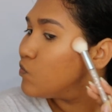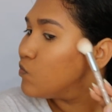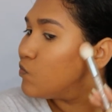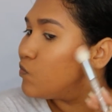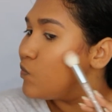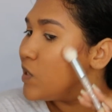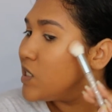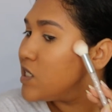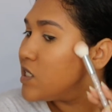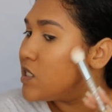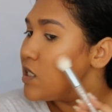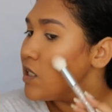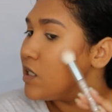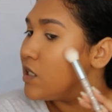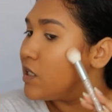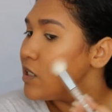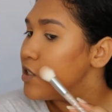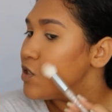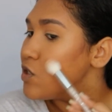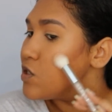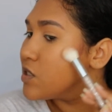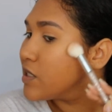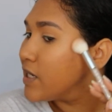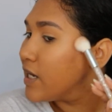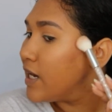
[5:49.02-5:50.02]
Basically
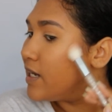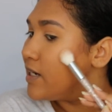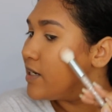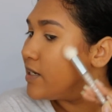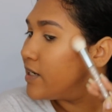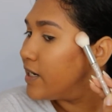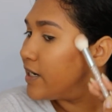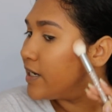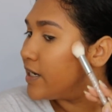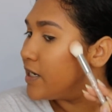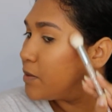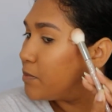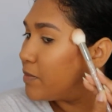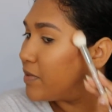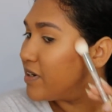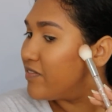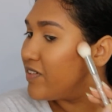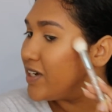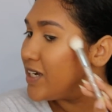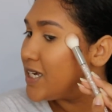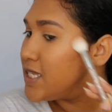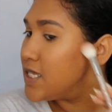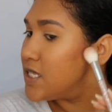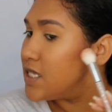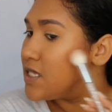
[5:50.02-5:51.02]
just coloring in my
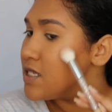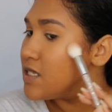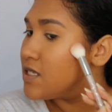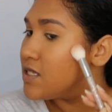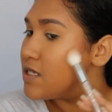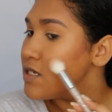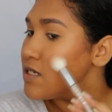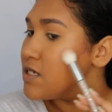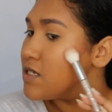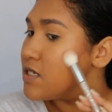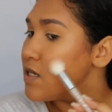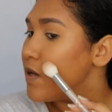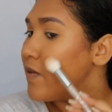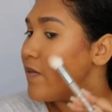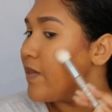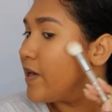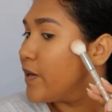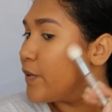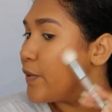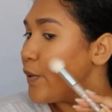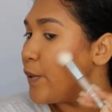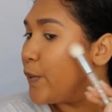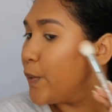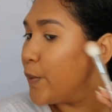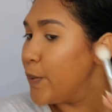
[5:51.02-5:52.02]
face so
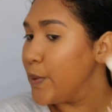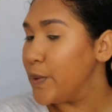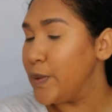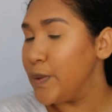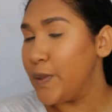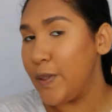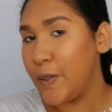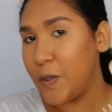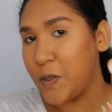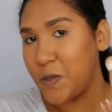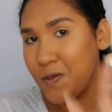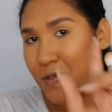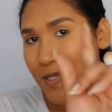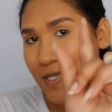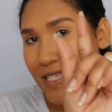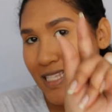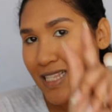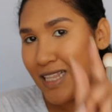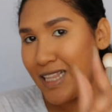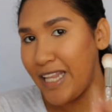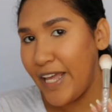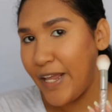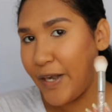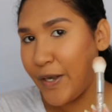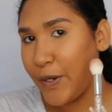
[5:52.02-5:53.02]
that I look a little
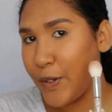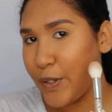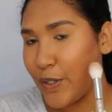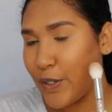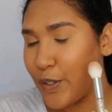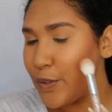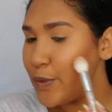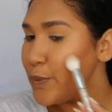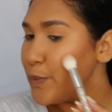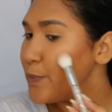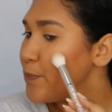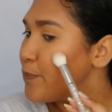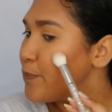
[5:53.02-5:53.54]
slender.